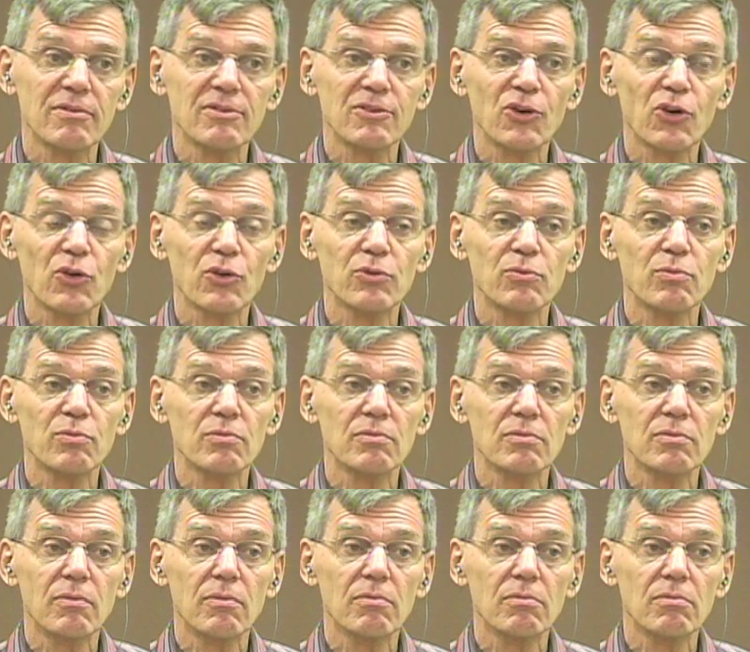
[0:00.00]
told
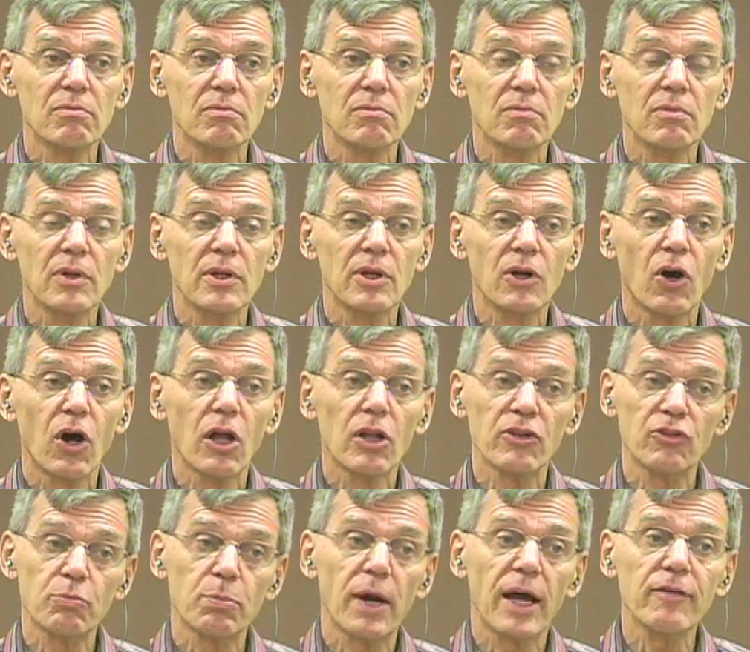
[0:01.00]
you know, all
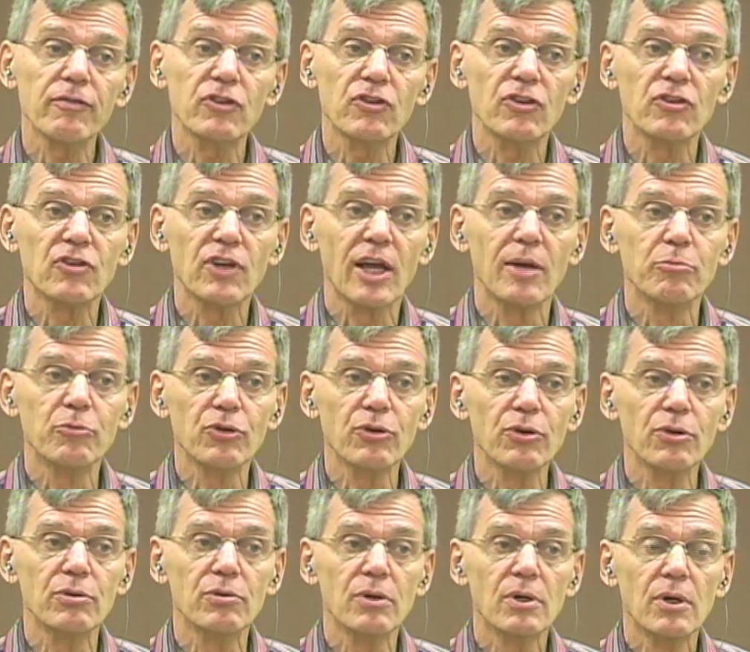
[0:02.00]
these prophecies came
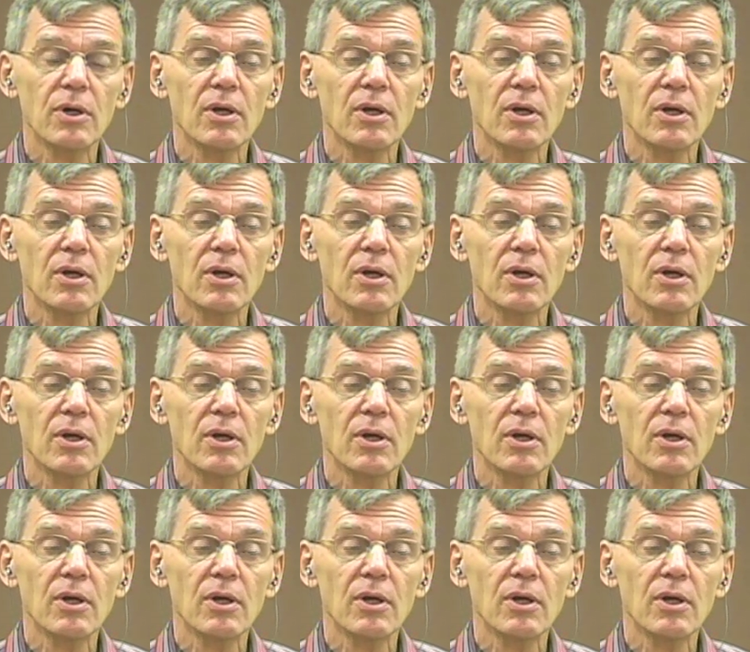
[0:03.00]
true